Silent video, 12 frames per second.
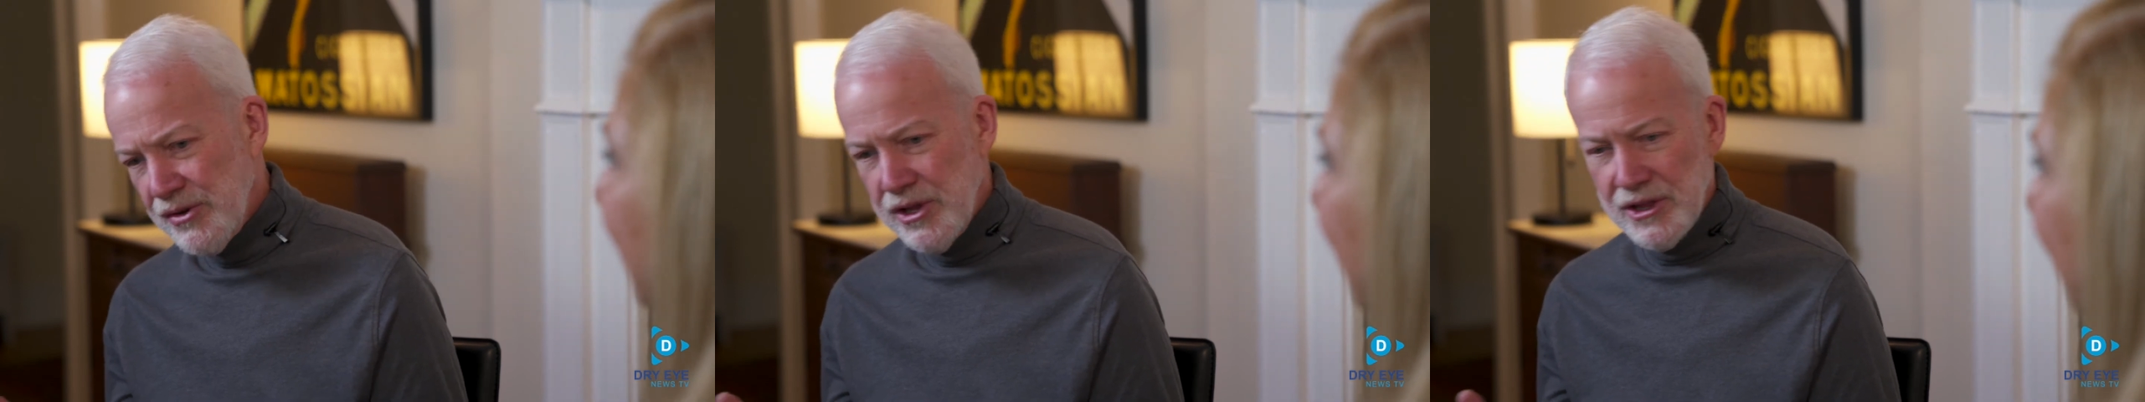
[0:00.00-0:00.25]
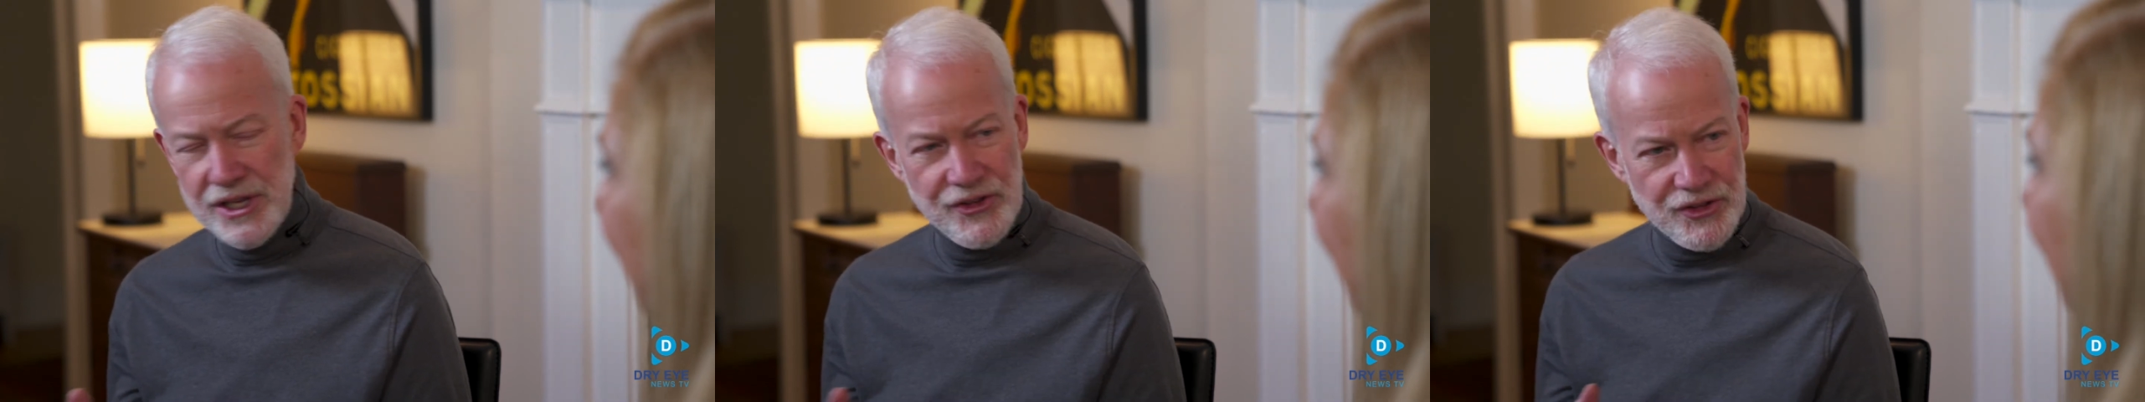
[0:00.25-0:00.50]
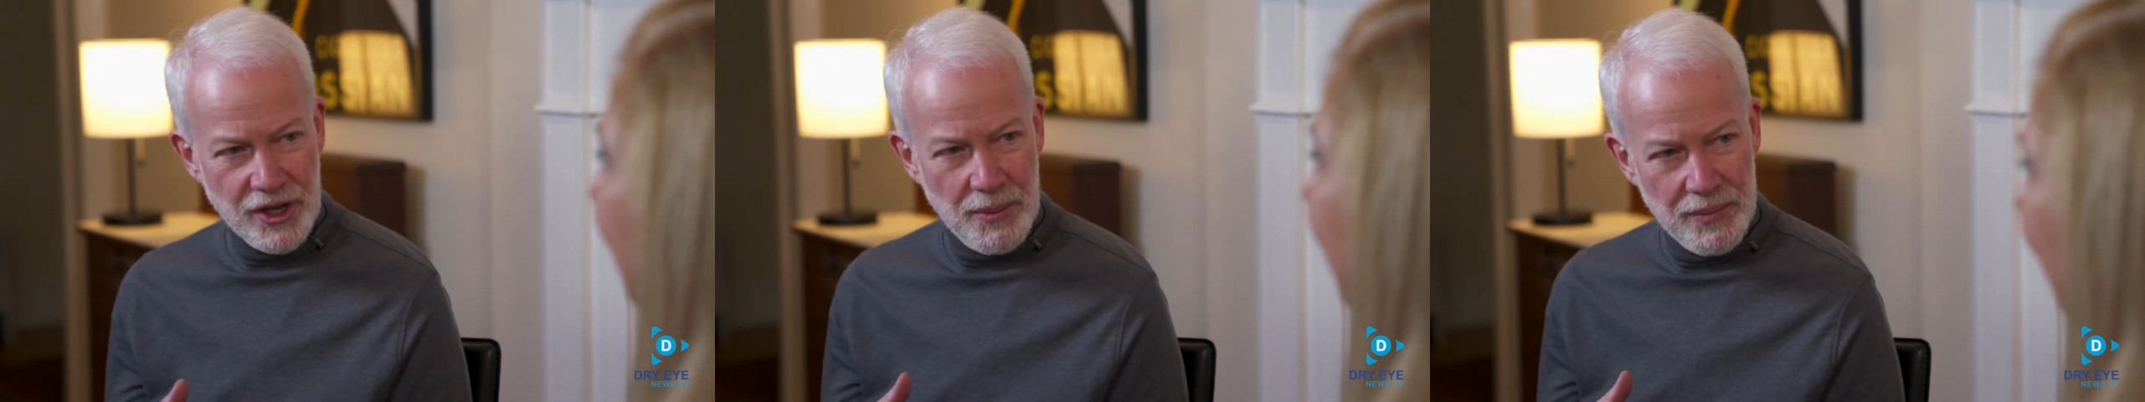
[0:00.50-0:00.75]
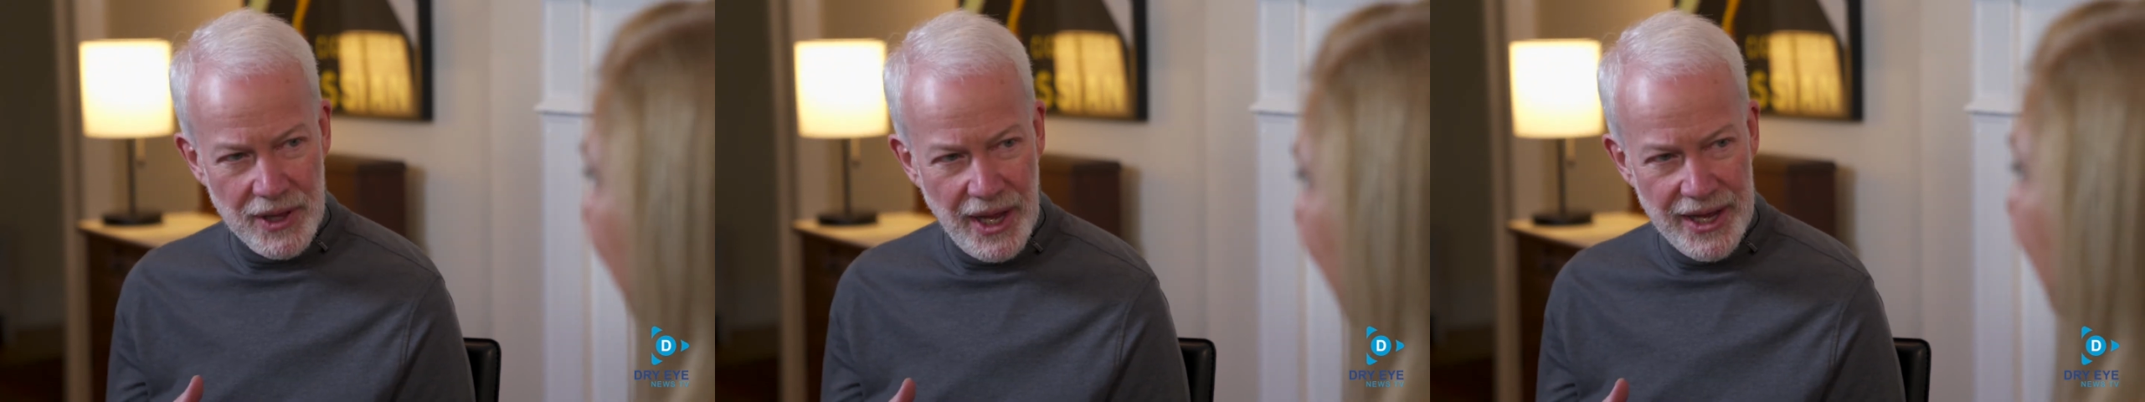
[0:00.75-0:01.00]
the least
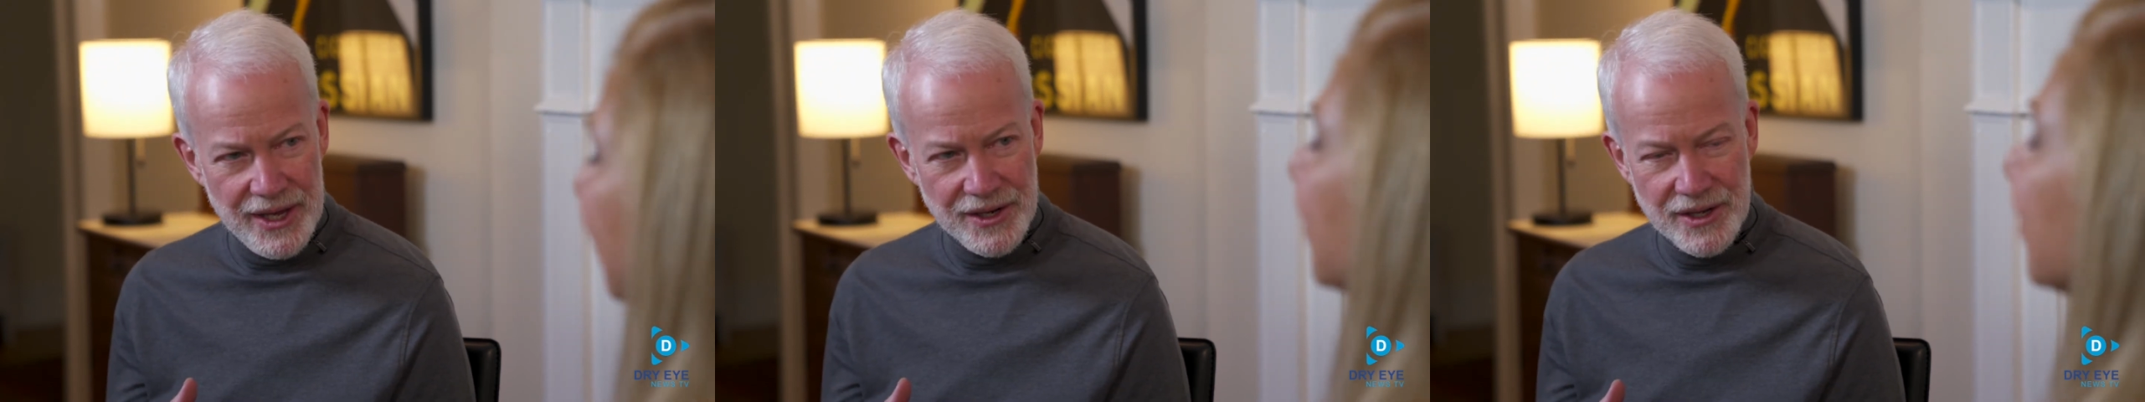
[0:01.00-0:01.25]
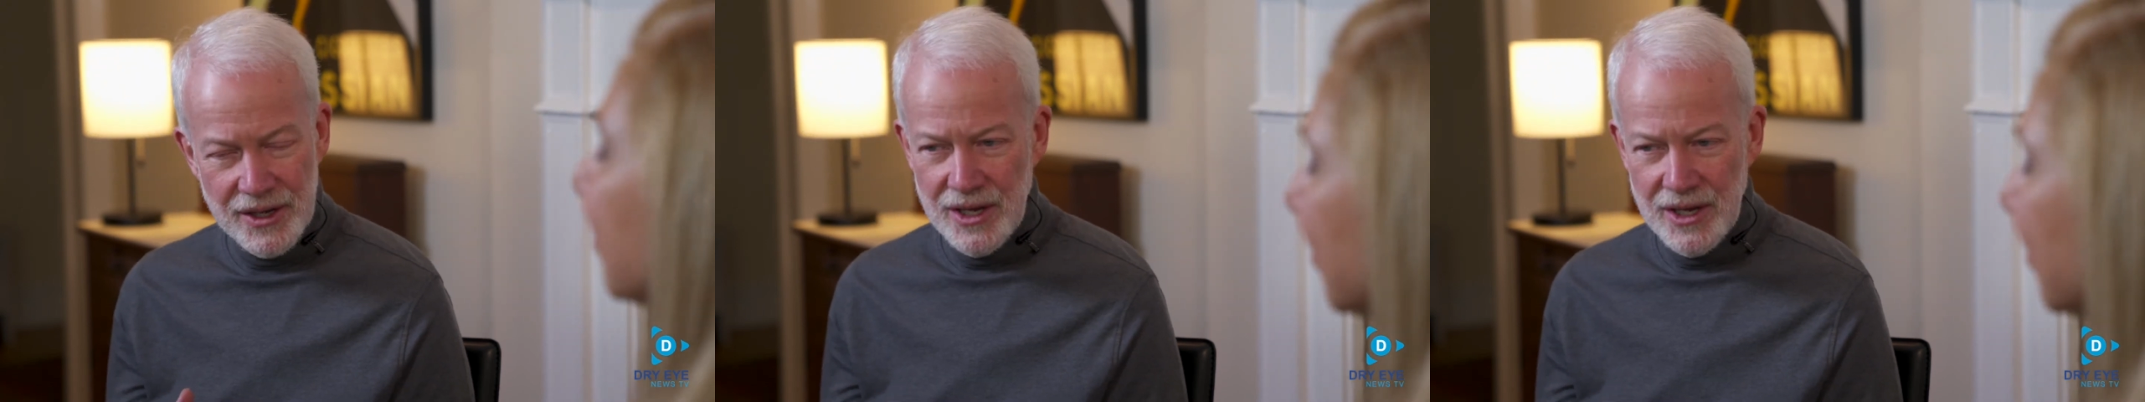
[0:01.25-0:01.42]
compliant.